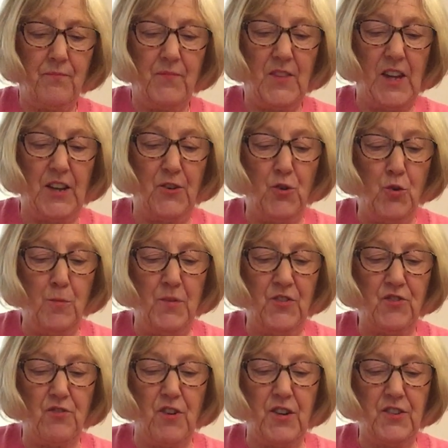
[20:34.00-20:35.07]
the enormous
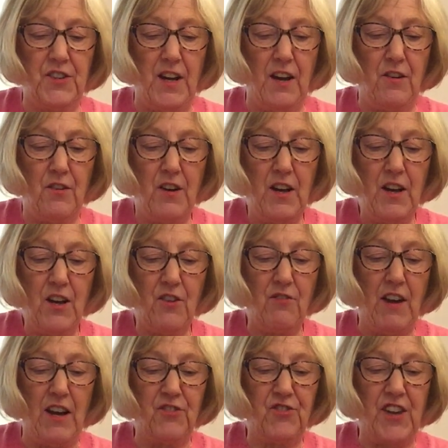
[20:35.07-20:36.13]
crocodile
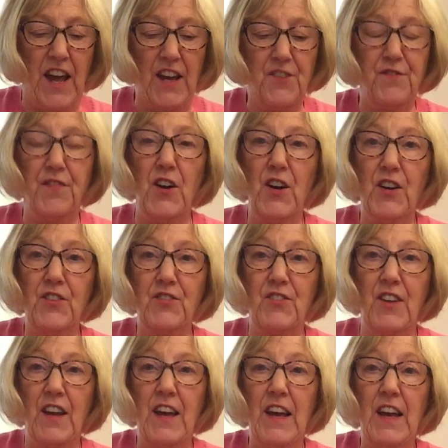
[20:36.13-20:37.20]
crashed headfirst
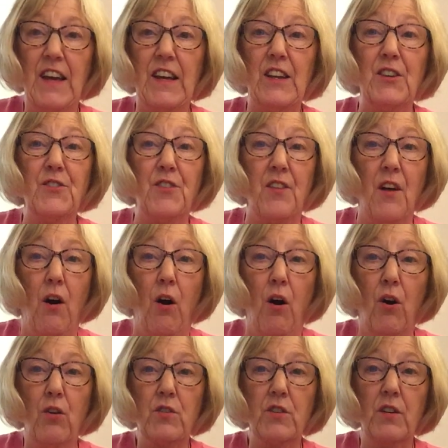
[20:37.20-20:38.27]
into the
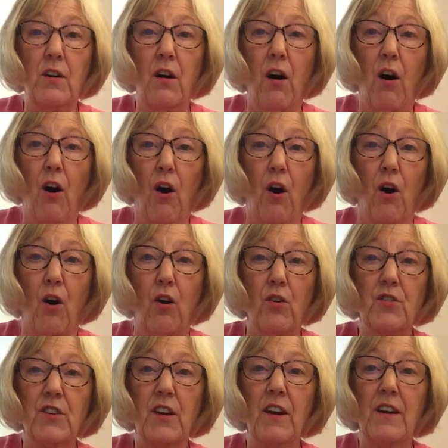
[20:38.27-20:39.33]
hot,
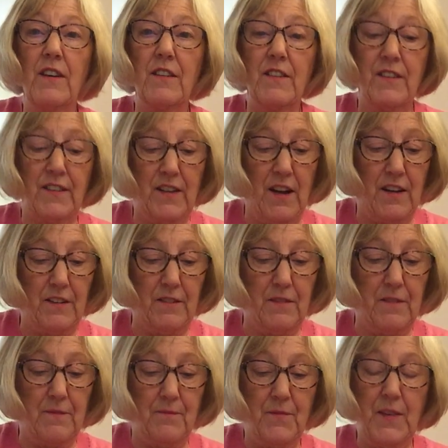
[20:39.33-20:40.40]
hot sun,
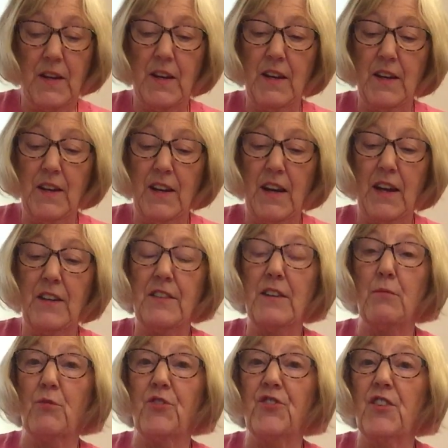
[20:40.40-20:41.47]
and he
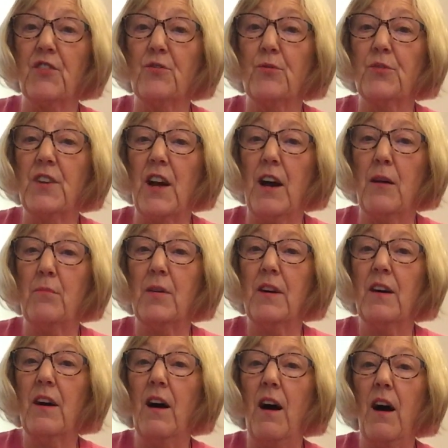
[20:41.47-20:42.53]
was sizzled up
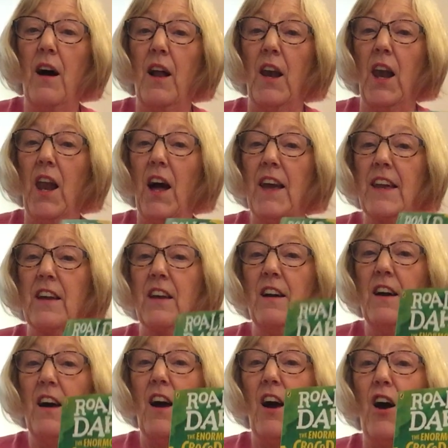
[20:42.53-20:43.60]
like
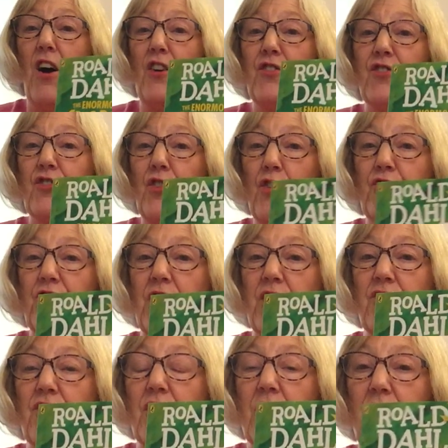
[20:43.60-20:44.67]
a
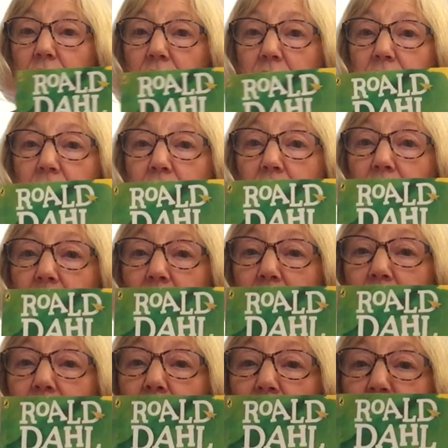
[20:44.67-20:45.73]
sausage.
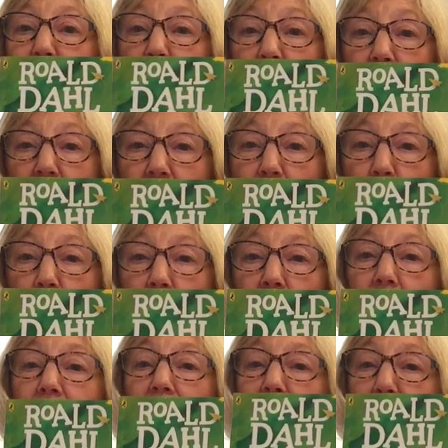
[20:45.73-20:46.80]
So there you are.
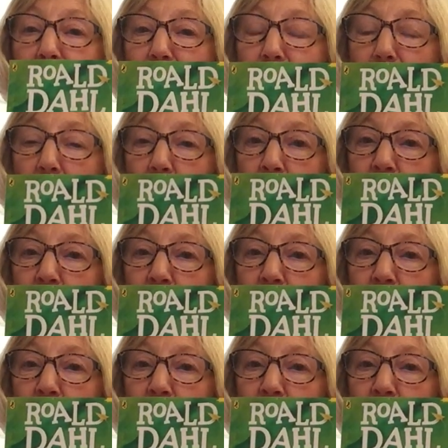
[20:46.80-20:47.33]
Everyone